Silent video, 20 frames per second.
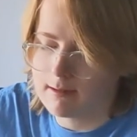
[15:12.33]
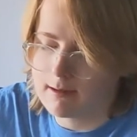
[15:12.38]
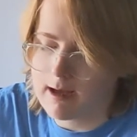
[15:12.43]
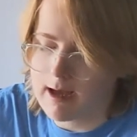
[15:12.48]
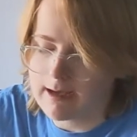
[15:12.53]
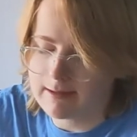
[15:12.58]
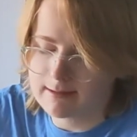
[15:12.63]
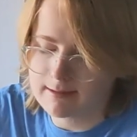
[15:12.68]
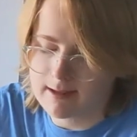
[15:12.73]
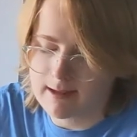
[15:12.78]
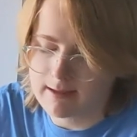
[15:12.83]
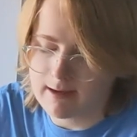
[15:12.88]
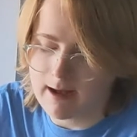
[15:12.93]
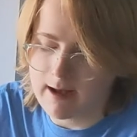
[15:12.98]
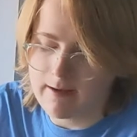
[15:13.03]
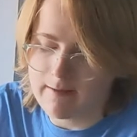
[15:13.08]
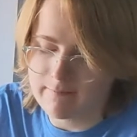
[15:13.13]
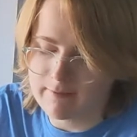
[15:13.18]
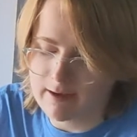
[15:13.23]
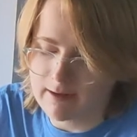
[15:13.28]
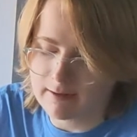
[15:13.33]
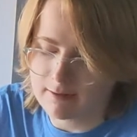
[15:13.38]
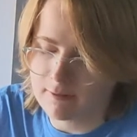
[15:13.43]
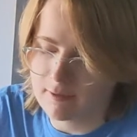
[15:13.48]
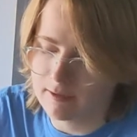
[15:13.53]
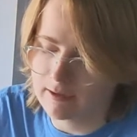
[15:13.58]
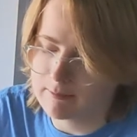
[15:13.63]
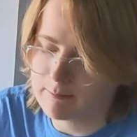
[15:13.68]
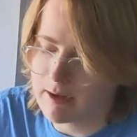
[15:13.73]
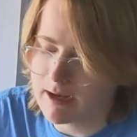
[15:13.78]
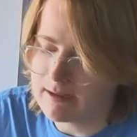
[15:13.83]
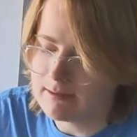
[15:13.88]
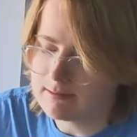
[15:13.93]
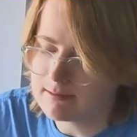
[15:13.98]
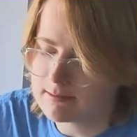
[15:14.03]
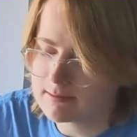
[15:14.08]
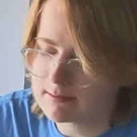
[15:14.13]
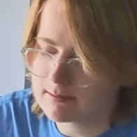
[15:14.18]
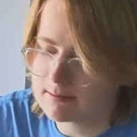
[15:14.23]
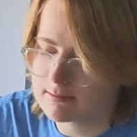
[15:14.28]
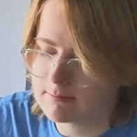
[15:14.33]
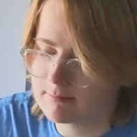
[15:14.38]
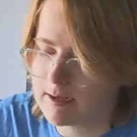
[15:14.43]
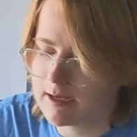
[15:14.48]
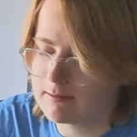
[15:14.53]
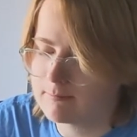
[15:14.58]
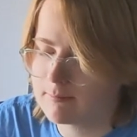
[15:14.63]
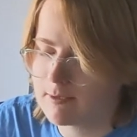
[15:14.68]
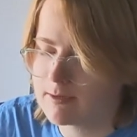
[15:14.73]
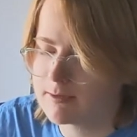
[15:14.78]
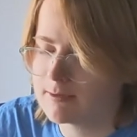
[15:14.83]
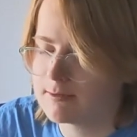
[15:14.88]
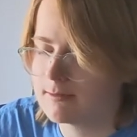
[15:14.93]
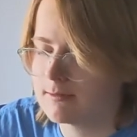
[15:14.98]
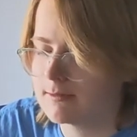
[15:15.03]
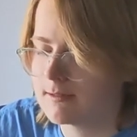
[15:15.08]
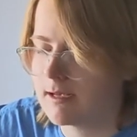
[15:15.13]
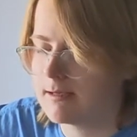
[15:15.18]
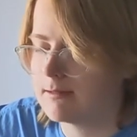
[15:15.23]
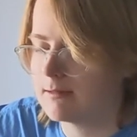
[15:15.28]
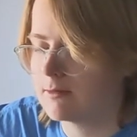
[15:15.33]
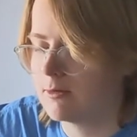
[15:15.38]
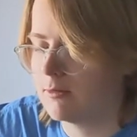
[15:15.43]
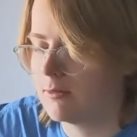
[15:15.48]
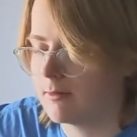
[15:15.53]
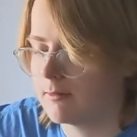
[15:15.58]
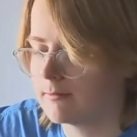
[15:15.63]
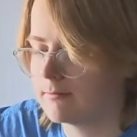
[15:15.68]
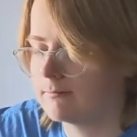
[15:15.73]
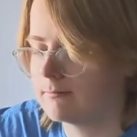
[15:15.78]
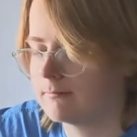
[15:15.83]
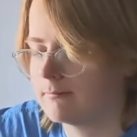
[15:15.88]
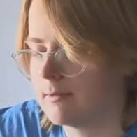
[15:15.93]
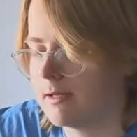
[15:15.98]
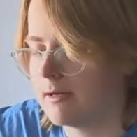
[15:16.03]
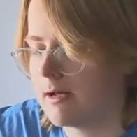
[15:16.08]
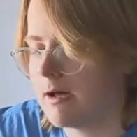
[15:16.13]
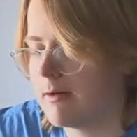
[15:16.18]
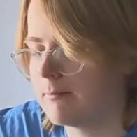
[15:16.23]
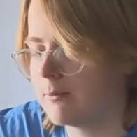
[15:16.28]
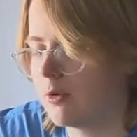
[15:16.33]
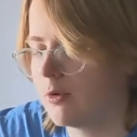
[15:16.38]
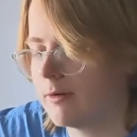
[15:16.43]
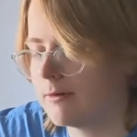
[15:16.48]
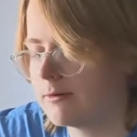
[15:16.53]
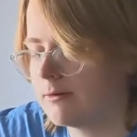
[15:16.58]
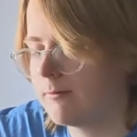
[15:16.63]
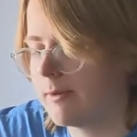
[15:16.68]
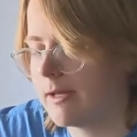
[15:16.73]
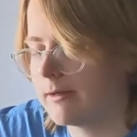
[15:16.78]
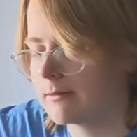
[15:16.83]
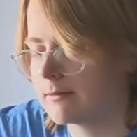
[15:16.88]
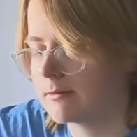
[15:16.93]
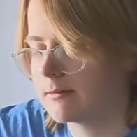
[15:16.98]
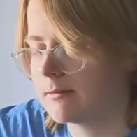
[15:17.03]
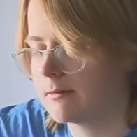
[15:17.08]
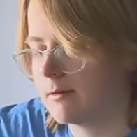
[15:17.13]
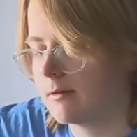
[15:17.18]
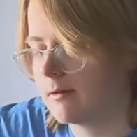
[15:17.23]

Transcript: I said, I've got acrylic paints, paintbrushes, and a gourd, and I'm going to paint.